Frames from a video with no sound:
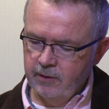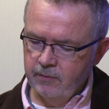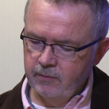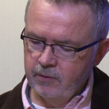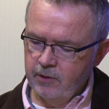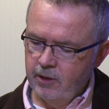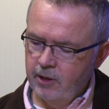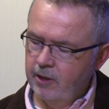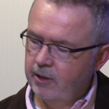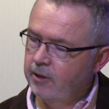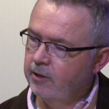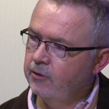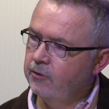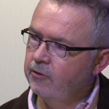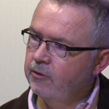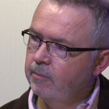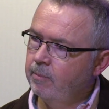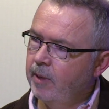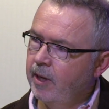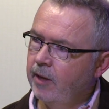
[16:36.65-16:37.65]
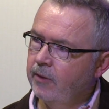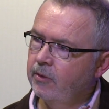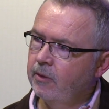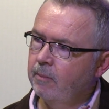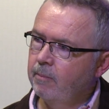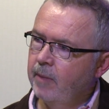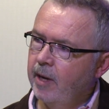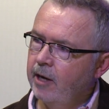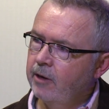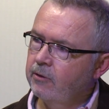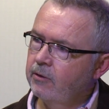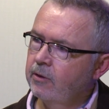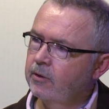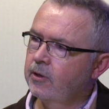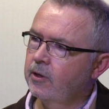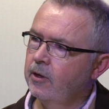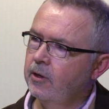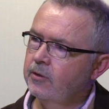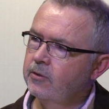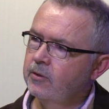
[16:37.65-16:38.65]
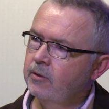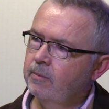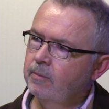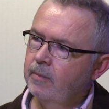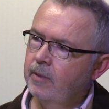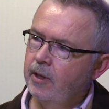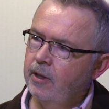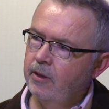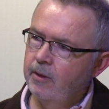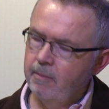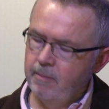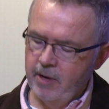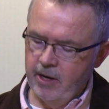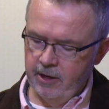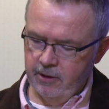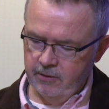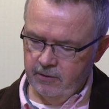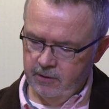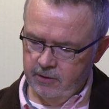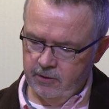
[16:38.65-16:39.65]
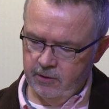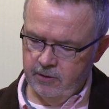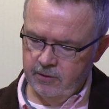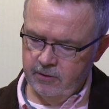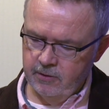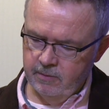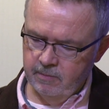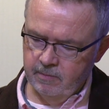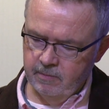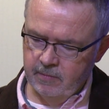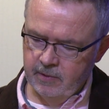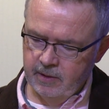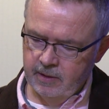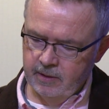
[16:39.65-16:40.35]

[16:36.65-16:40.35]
of knowledge about the macrocosm and the microcosm,